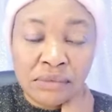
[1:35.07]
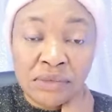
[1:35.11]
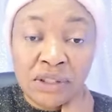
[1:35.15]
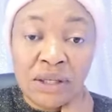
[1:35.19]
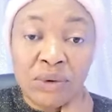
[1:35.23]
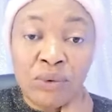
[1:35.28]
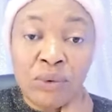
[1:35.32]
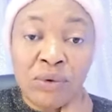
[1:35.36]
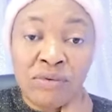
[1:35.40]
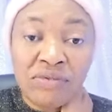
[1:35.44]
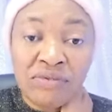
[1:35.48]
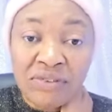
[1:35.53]
They
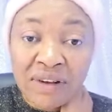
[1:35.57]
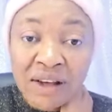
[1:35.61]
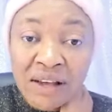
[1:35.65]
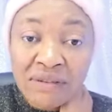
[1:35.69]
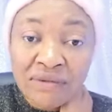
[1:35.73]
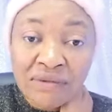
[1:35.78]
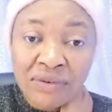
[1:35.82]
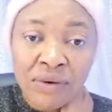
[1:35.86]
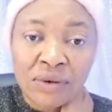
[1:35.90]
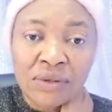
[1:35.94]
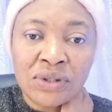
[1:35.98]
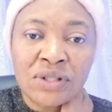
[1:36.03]
will
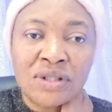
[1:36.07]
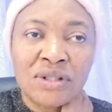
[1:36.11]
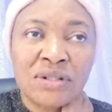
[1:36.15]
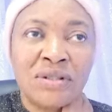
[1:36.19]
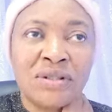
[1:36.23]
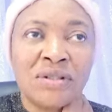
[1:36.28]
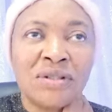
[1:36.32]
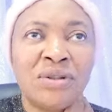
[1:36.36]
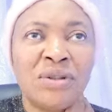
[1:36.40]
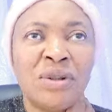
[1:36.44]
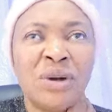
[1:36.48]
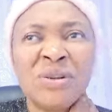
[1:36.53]
find fault.
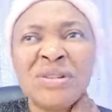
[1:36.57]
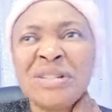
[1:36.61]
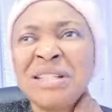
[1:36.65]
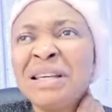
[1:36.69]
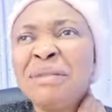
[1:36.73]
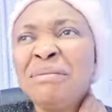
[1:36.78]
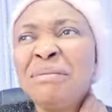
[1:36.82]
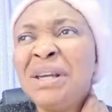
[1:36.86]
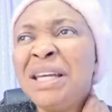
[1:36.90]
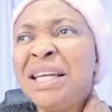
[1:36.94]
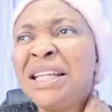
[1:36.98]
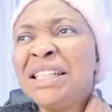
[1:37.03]
Does
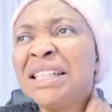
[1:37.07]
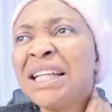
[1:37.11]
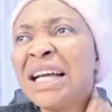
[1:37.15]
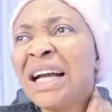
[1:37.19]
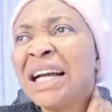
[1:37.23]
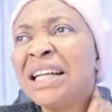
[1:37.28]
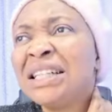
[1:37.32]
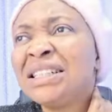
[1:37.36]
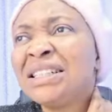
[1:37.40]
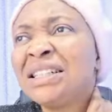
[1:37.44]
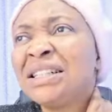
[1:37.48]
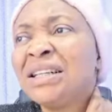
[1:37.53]
it mean
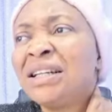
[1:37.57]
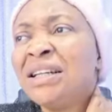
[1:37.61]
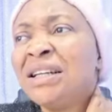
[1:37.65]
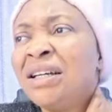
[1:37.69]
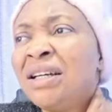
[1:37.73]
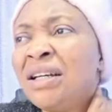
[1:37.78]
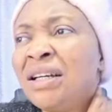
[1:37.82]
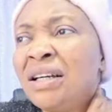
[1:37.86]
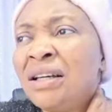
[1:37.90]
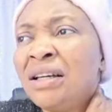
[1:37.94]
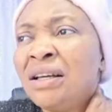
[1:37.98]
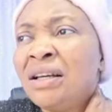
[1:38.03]
that
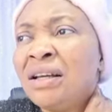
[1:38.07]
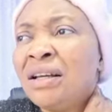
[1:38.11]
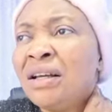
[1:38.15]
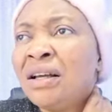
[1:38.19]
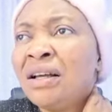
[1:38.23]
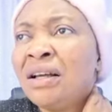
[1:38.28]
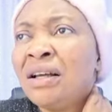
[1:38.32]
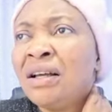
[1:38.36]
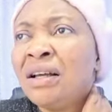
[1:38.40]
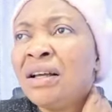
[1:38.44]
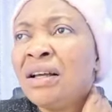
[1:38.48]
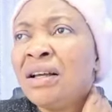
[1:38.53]

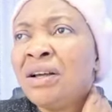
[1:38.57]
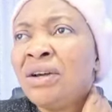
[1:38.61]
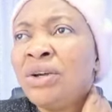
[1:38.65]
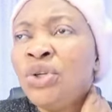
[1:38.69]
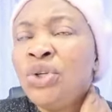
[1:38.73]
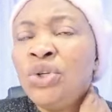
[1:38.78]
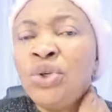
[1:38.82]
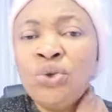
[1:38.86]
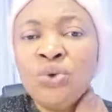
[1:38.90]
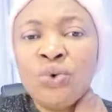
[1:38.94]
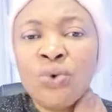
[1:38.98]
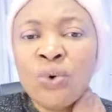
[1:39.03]

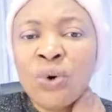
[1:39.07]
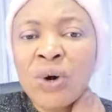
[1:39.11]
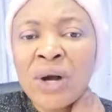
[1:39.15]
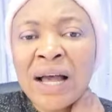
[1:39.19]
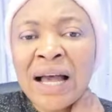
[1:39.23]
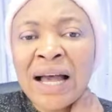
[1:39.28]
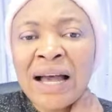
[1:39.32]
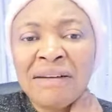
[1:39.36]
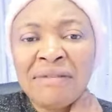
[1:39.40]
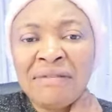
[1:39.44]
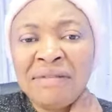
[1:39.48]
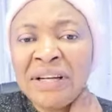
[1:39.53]
you
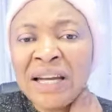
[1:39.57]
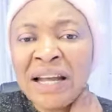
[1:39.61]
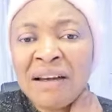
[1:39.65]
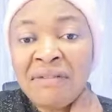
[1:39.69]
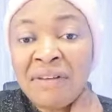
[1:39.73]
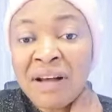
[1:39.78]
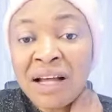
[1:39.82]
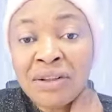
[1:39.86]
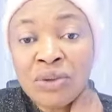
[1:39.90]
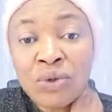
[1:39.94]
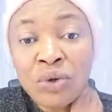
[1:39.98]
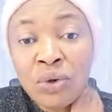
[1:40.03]
have
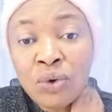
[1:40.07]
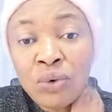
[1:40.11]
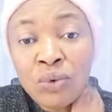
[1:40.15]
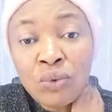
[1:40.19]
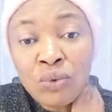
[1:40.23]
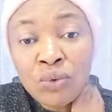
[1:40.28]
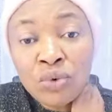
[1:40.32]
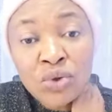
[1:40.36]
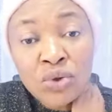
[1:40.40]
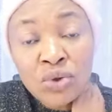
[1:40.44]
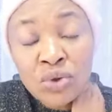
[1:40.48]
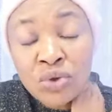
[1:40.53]
never done
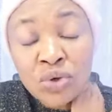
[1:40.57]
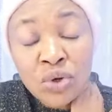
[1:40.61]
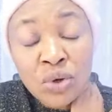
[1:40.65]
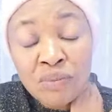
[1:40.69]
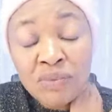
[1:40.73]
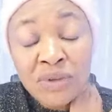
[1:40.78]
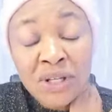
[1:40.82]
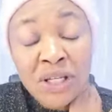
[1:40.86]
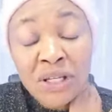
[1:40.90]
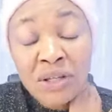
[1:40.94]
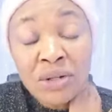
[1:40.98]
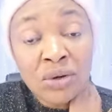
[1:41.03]
good
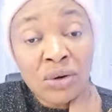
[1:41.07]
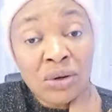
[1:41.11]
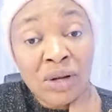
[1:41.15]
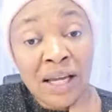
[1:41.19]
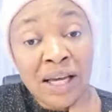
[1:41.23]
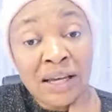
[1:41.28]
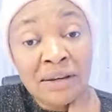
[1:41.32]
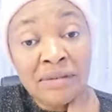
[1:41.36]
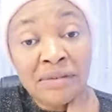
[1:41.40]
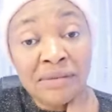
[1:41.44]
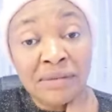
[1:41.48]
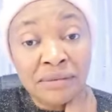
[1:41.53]
something in your
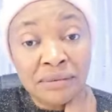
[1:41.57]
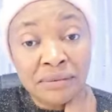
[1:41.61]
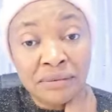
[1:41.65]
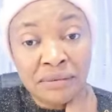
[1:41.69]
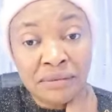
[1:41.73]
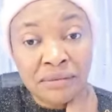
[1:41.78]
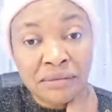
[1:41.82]
life?